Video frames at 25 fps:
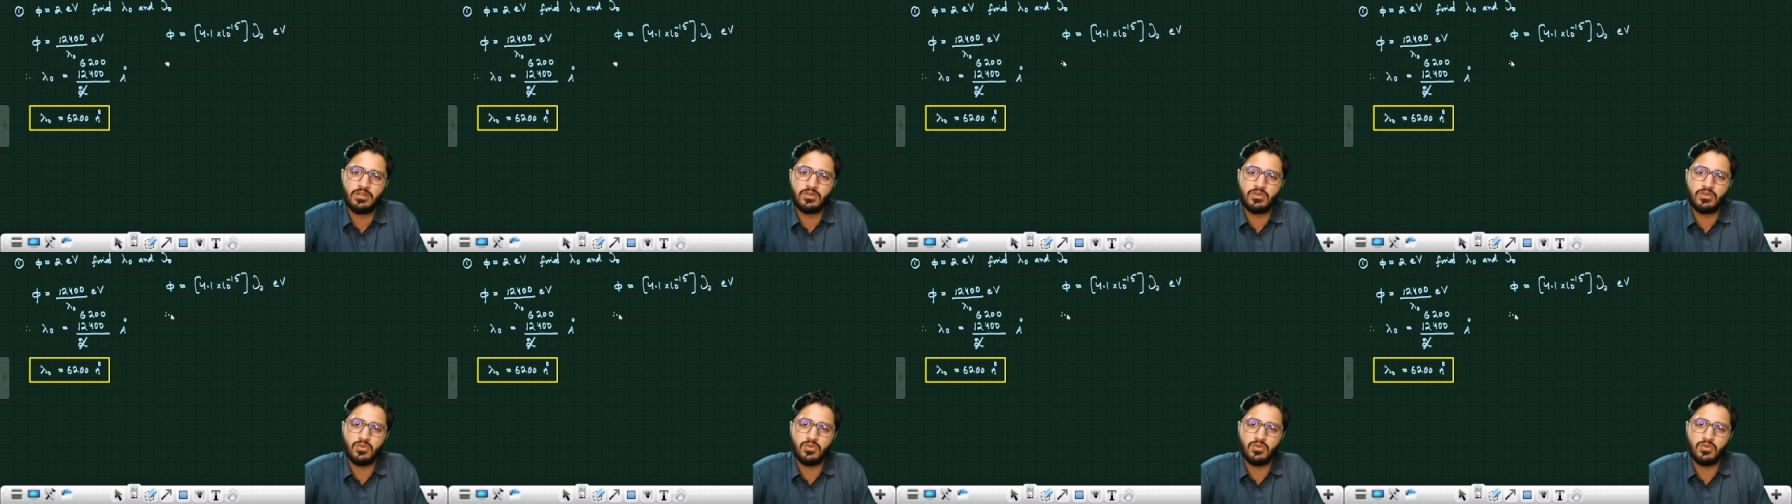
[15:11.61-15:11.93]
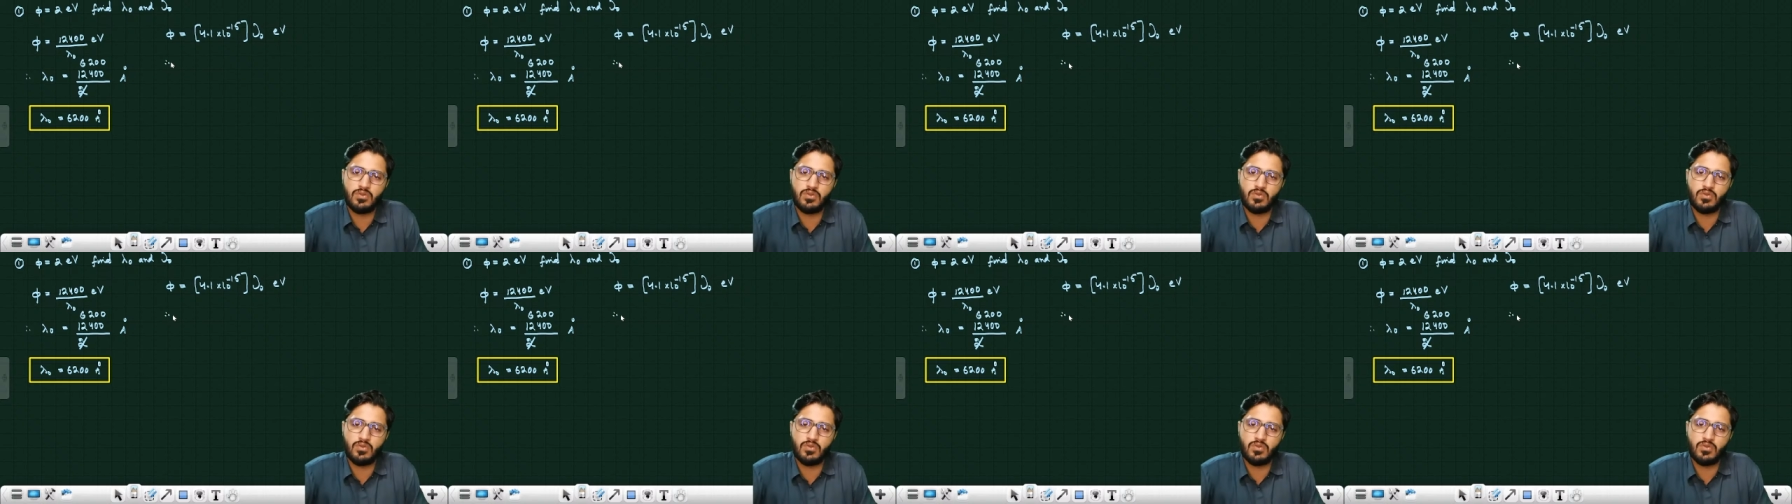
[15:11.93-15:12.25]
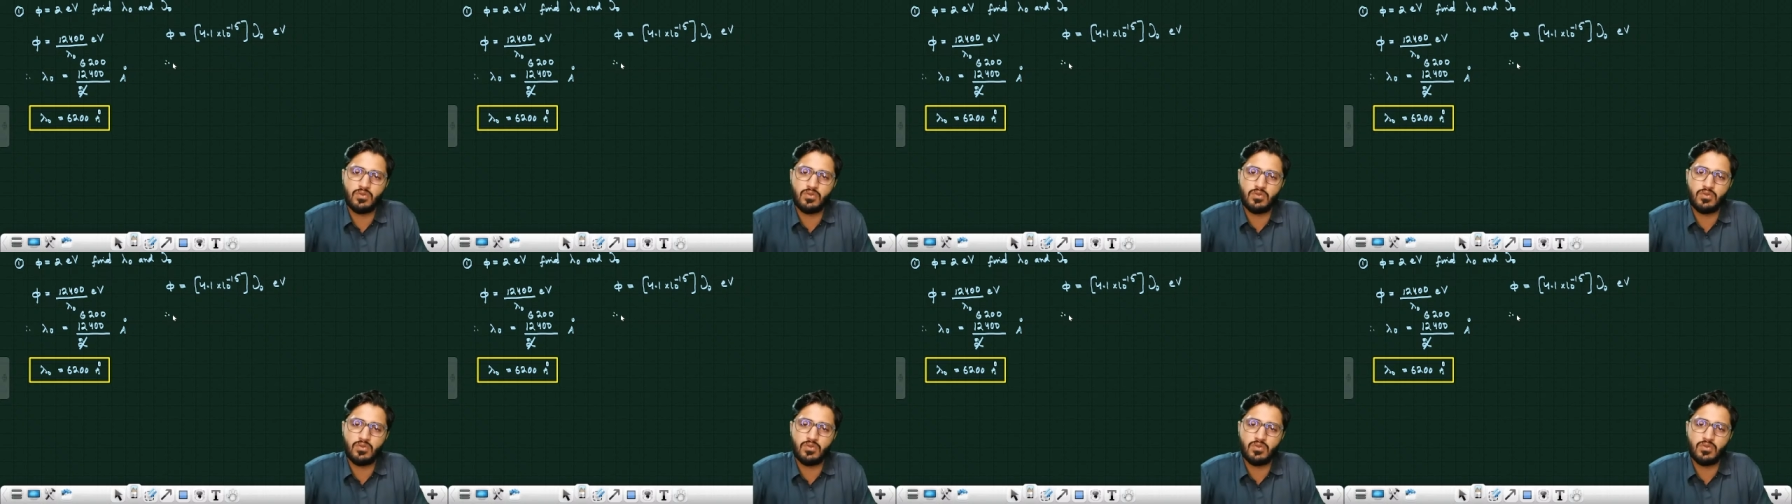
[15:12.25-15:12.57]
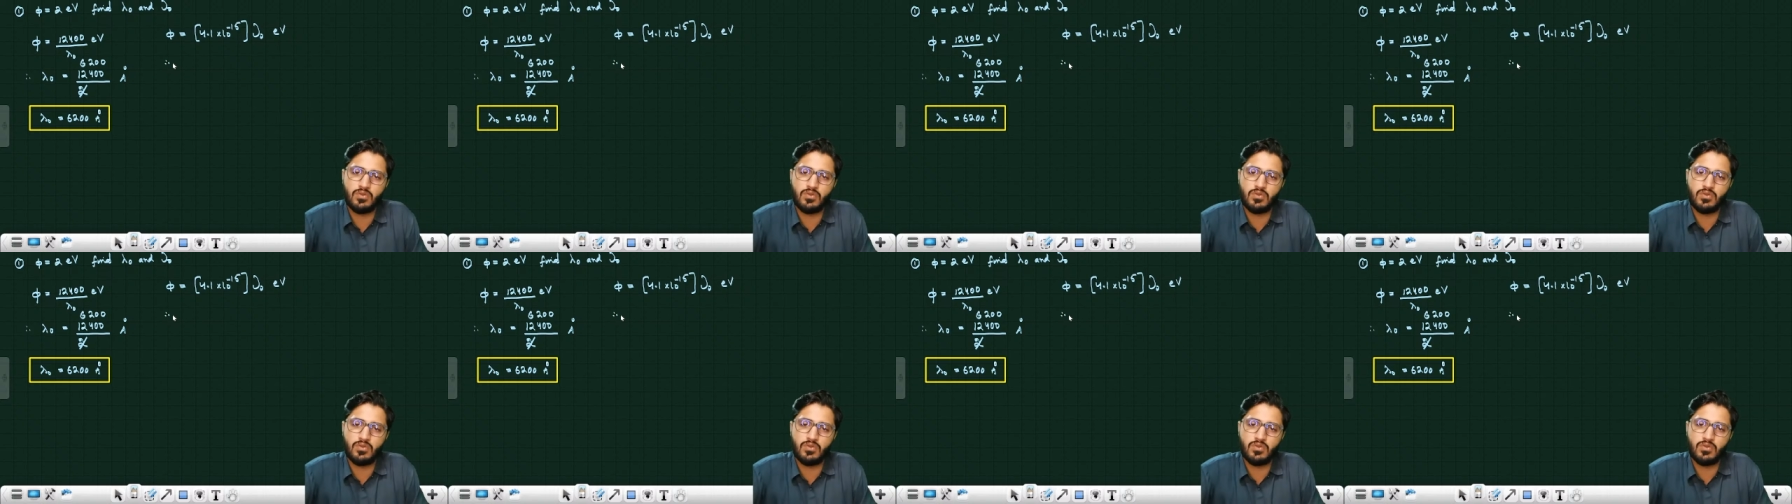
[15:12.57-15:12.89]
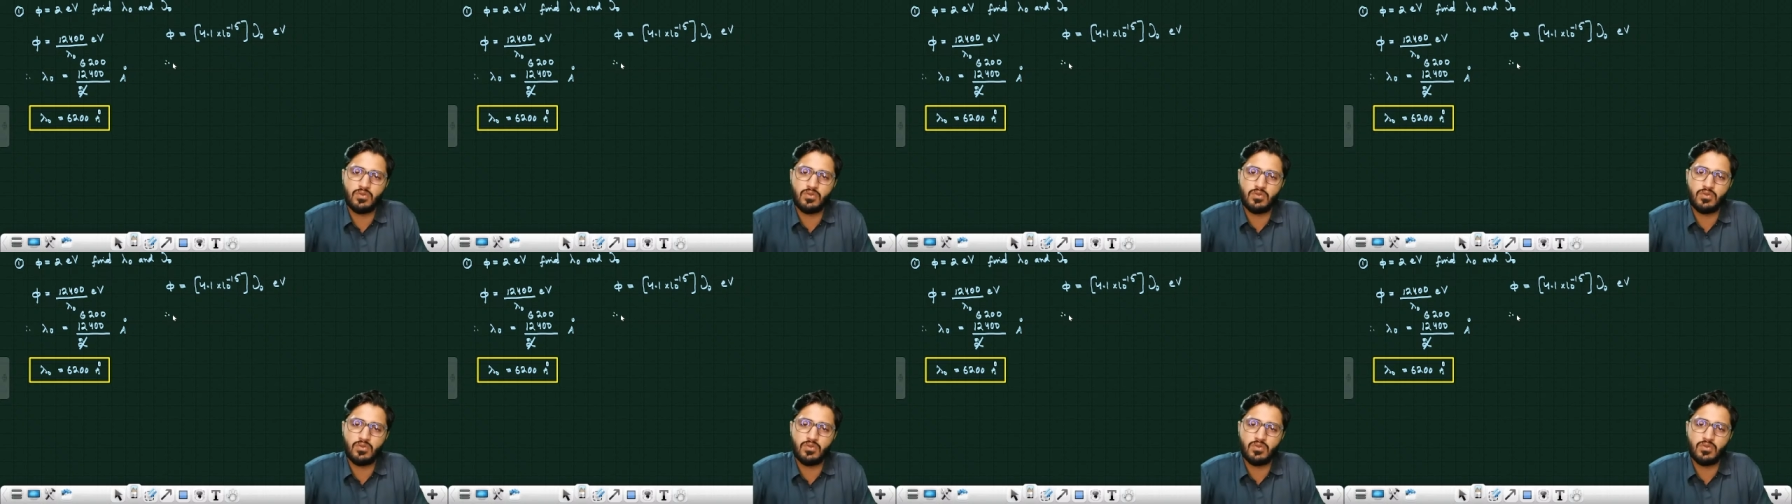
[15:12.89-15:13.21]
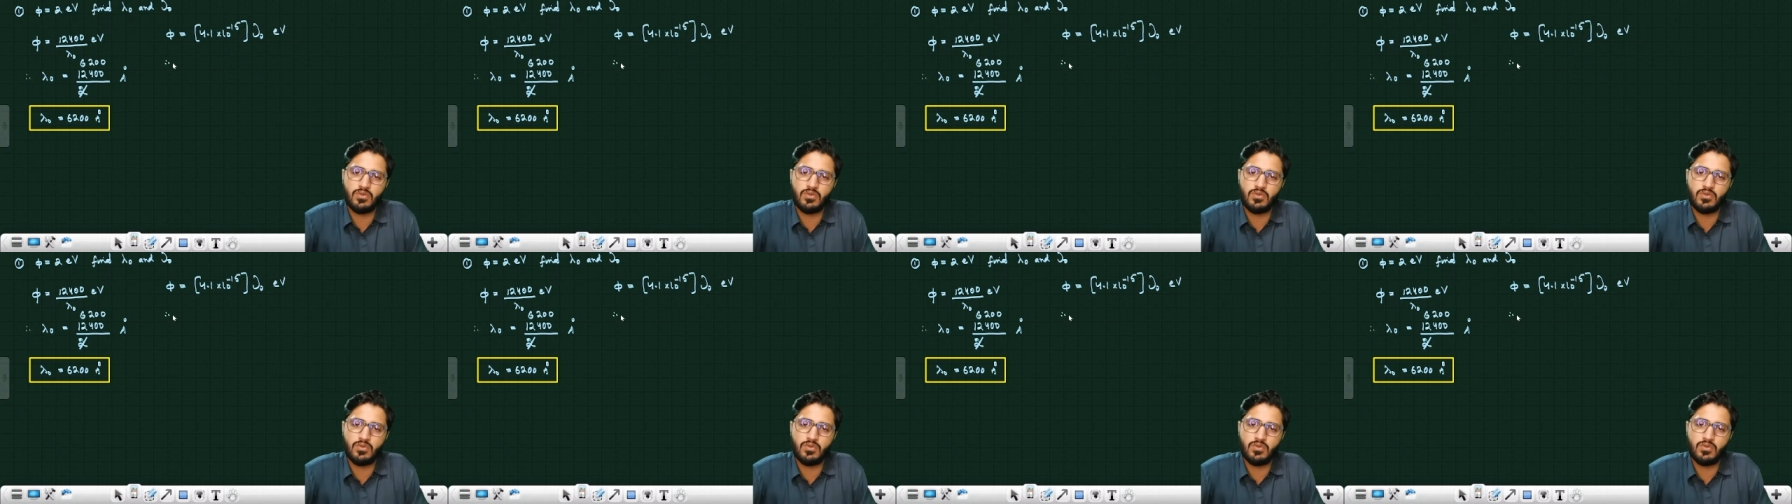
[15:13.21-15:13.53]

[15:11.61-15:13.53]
So therefore my